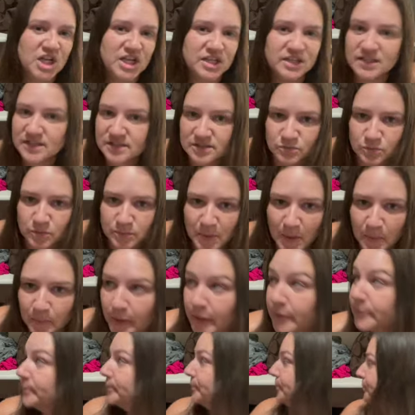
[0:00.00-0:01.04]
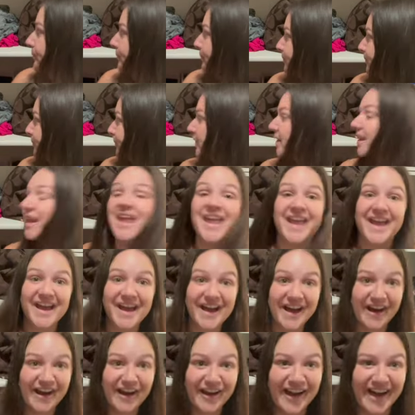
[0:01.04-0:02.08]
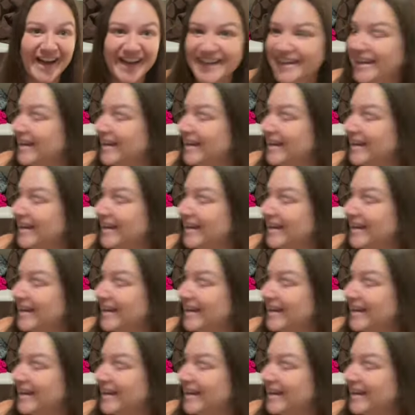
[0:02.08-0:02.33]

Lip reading: doesn't remember. All right,